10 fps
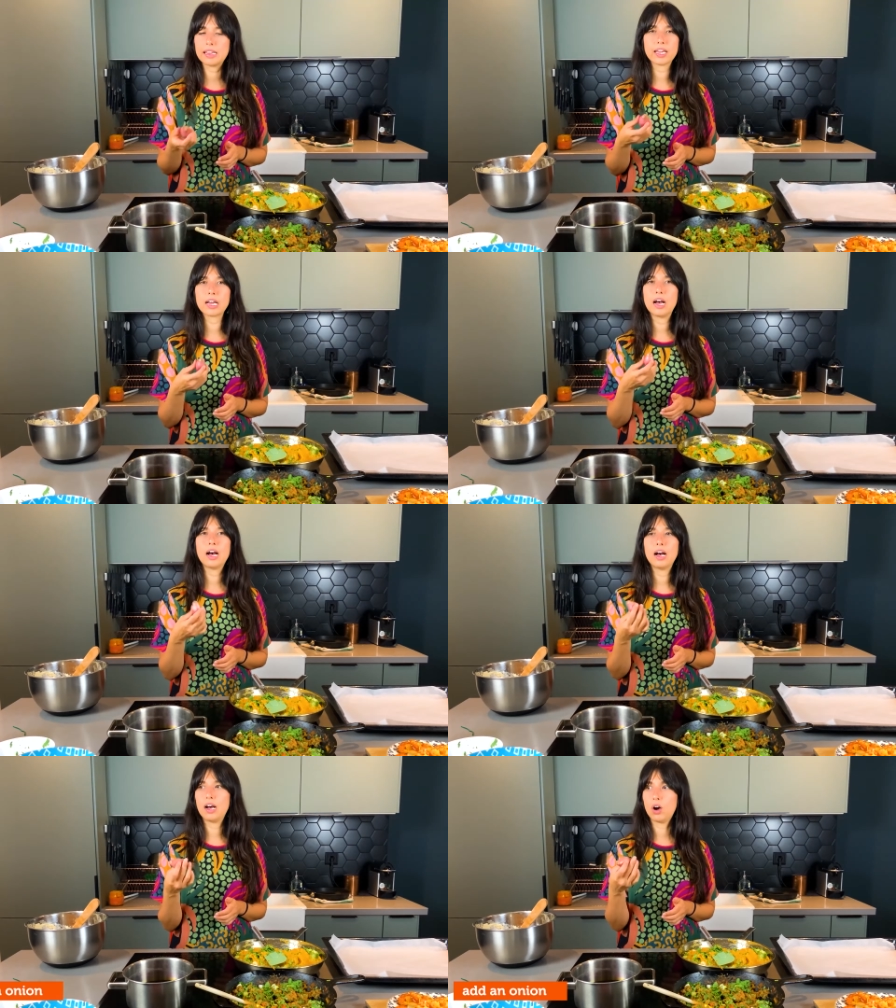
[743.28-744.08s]
like
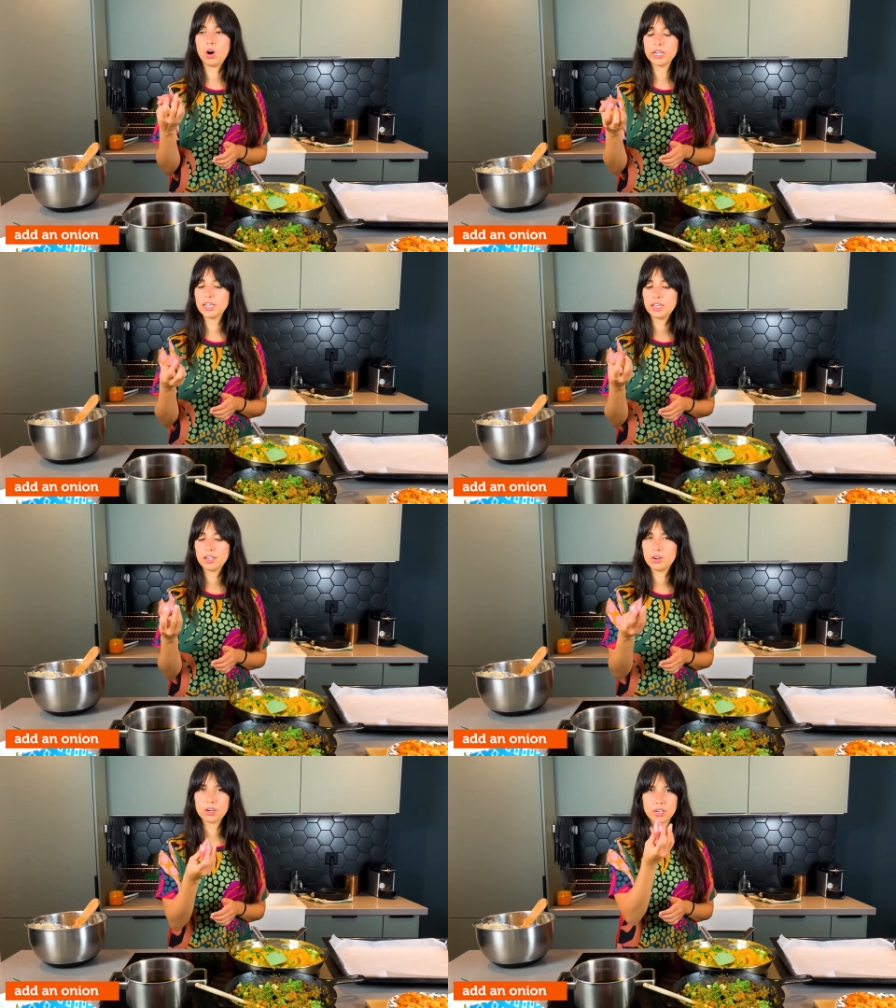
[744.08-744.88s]
a
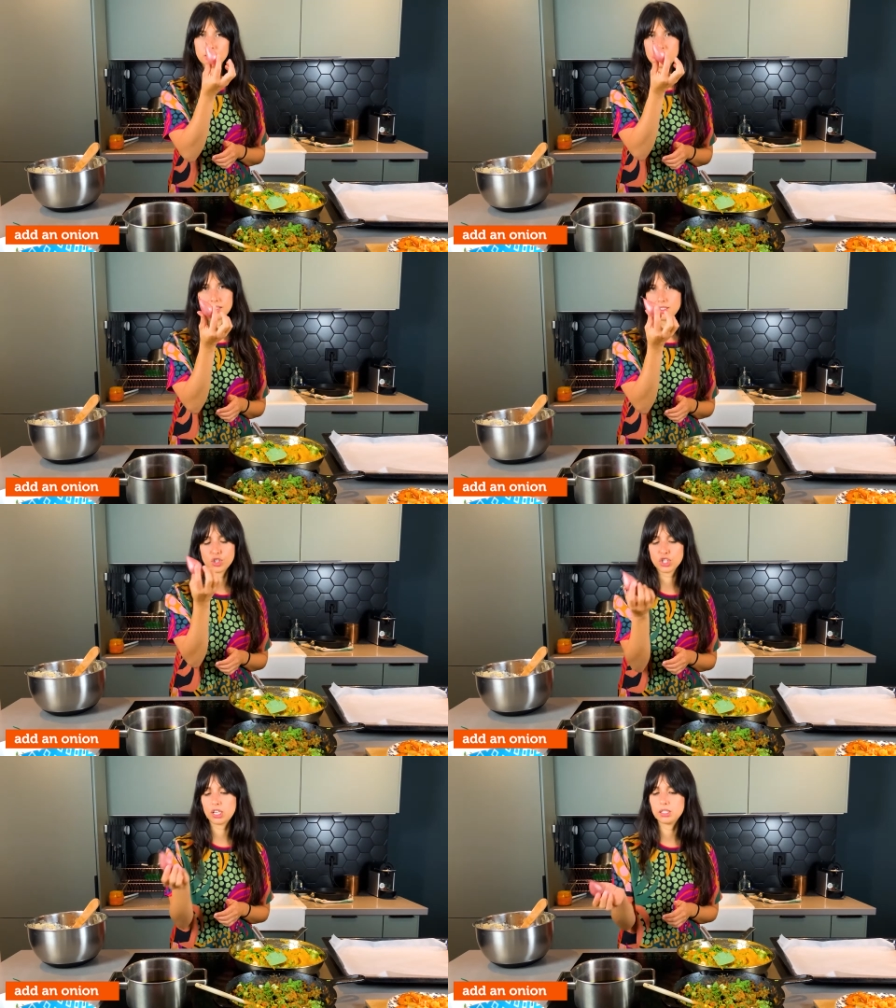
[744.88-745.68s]
onion, or this is a
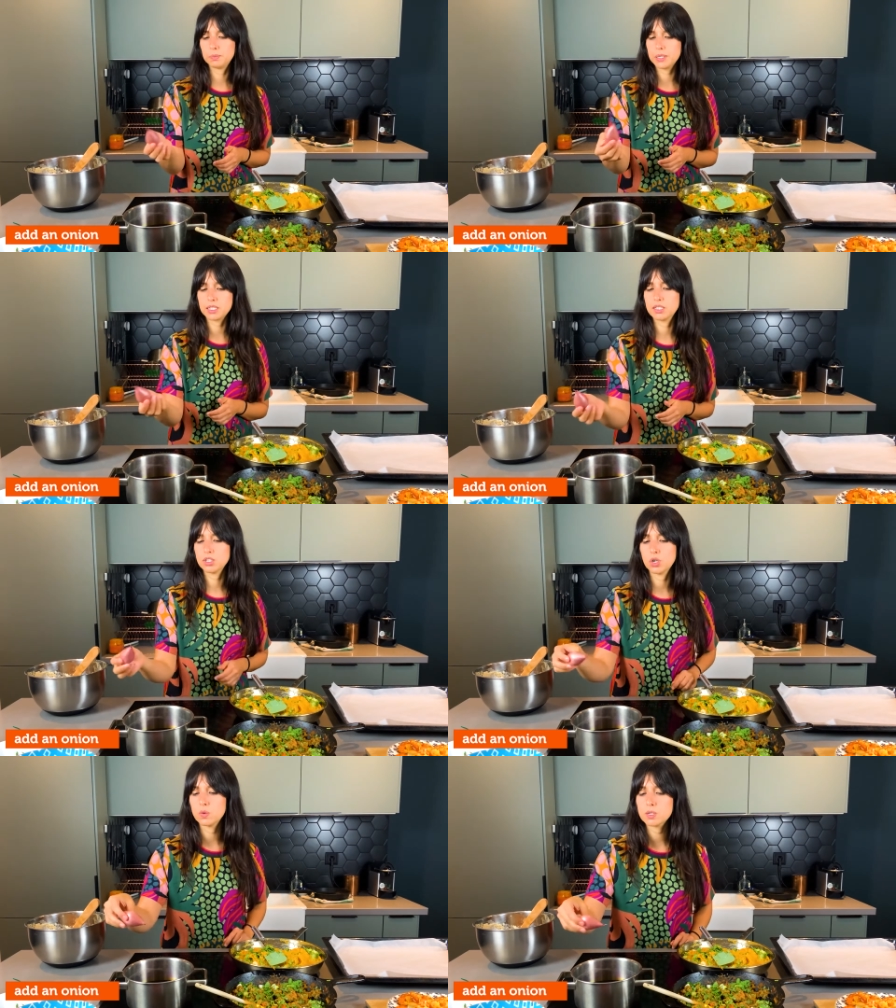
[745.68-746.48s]
shallot because,
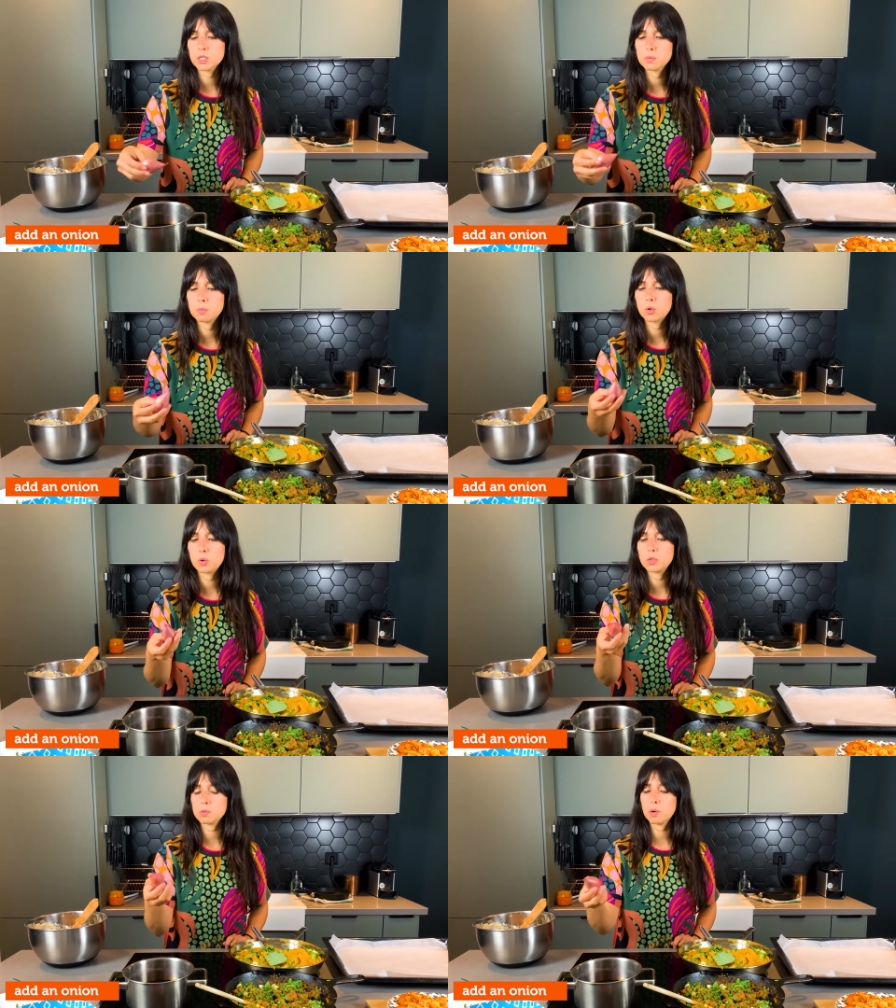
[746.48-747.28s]
you know, it's just
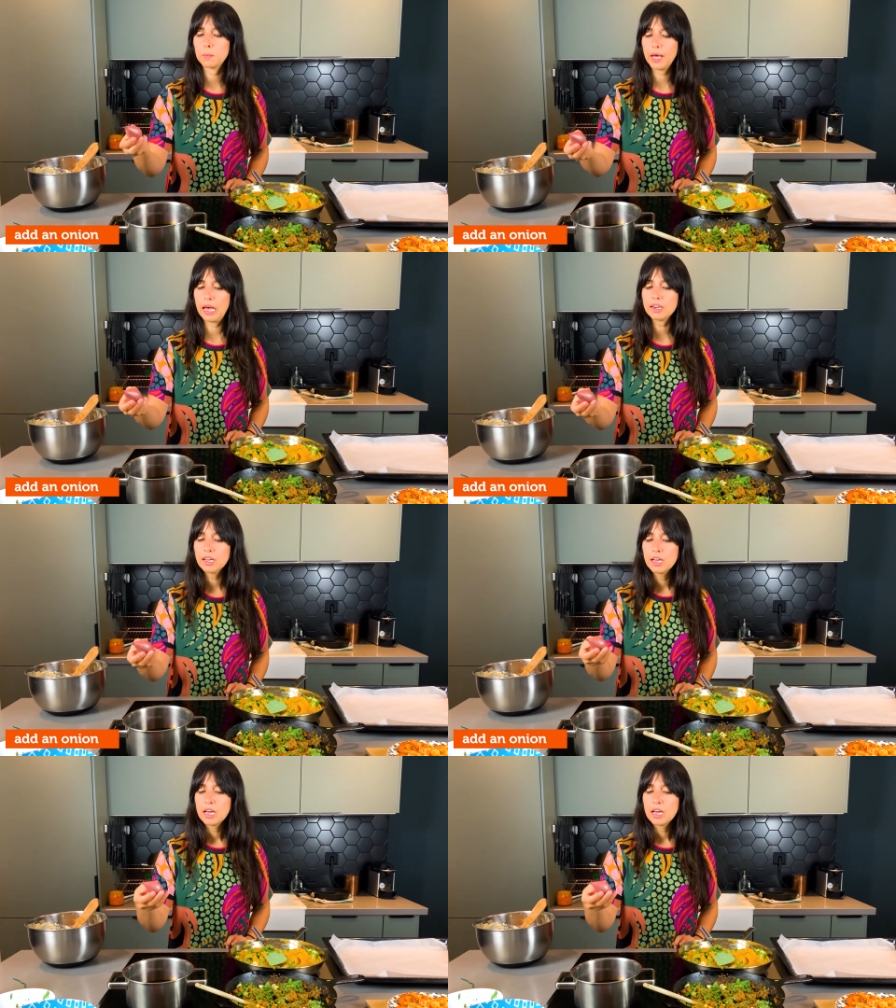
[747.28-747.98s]
a small pan.